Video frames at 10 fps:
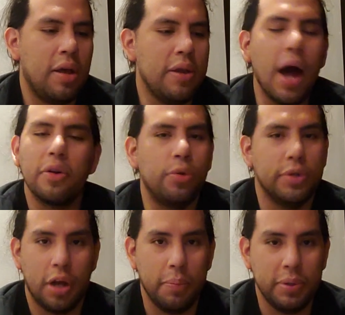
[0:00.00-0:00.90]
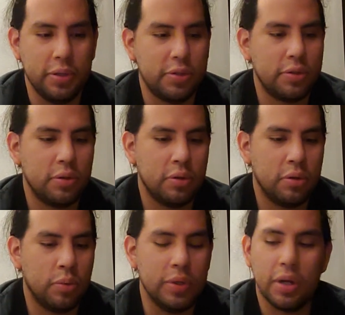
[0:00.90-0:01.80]
not including companies,
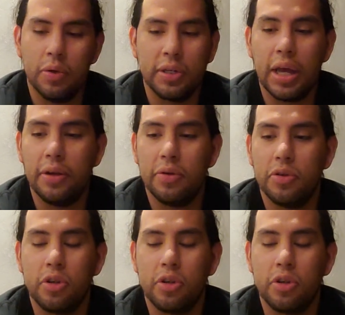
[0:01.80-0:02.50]
which again,